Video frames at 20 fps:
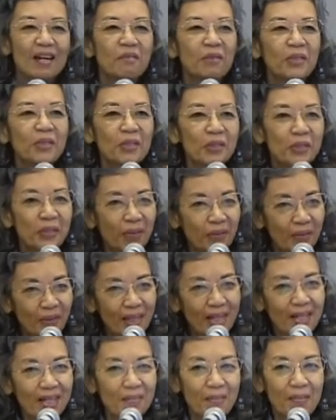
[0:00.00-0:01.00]
I want you to
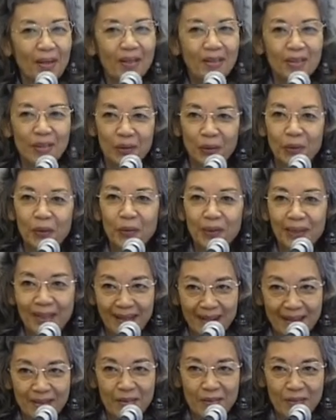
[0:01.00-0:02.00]
think about your own
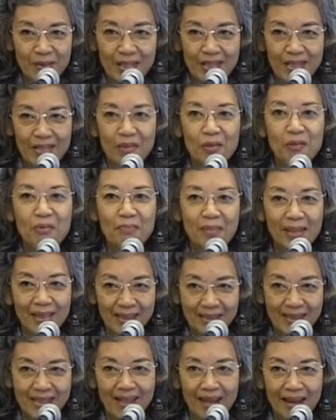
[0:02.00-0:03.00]
language, your
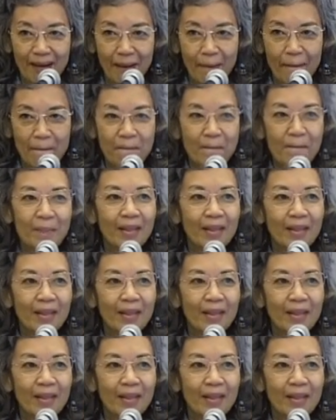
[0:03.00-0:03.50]
mother tongue,